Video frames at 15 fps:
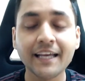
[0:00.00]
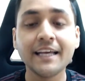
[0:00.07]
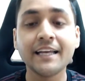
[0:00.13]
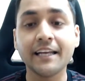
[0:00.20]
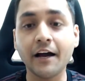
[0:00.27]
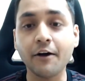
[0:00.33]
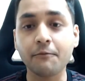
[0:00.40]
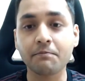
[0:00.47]

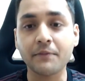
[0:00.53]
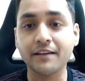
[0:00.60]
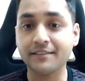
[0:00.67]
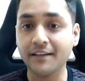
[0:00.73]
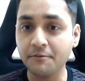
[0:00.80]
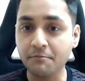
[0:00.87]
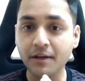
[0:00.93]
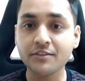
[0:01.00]
Now, as
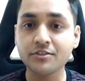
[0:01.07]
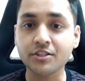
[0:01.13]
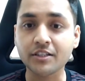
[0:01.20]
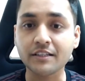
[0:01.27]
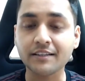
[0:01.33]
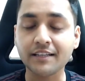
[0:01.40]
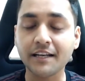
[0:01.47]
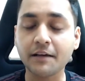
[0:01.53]
I
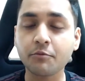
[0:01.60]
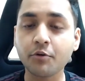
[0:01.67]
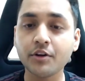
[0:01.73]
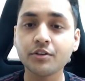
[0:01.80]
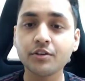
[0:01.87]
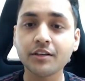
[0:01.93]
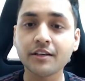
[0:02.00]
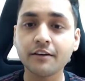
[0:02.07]
mentioned that I'm going
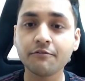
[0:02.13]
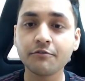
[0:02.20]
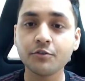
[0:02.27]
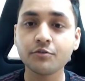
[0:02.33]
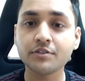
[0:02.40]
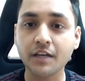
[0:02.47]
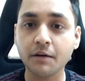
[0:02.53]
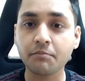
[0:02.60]
to give
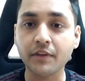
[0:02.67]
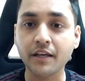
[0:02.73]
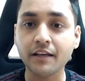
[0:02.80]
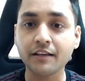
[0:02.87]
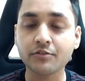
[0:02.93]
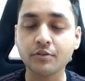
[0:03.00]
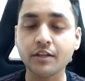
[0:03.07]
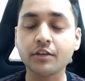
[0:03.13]
you
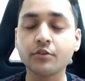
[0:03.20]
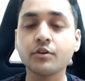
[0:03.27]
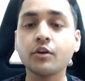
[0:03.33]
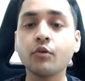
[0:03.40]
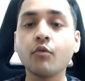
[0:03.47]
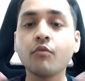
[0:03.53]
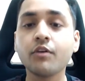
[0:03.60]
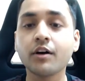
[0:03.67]
something so that you can
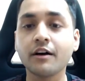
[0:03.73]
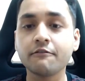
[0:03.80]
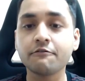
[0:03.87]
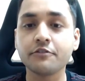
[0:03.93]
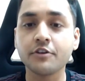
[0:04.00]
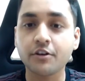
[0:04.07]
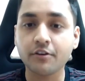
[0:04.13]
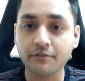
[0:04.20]
overcome
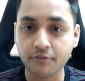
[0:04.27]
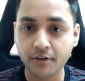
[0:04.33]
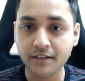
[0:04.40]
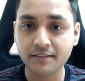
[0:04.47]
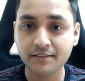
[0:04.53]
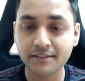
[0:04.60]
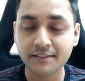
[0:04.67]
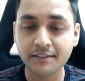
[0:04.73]
fear of
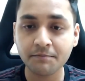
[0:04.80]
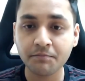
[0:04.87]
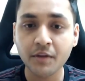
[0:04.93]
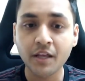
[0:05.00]
criticism,